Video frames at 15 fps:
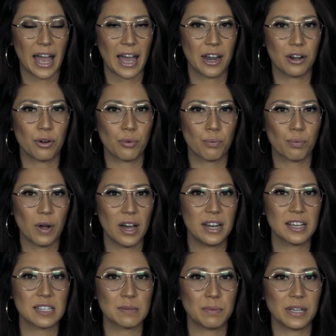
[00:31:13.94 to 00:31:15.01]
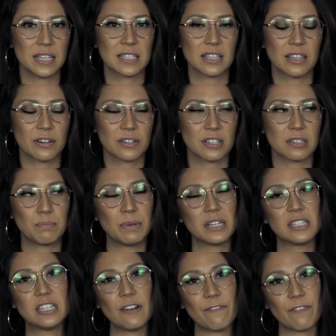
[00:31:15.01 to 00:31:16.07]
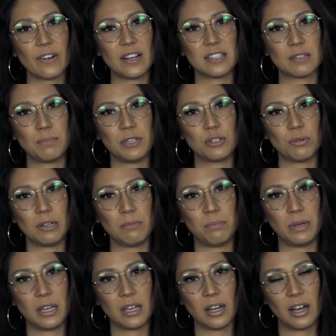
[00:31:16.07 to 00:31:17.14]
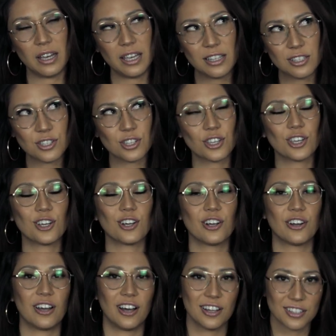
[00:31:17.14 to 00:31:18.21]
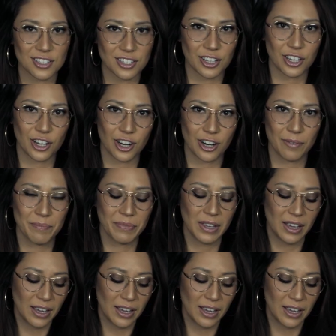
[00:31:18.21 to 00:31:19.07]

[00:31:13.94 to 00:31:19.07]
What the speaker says: And Rudd explains that there's this big difference between being insecure and unsecure.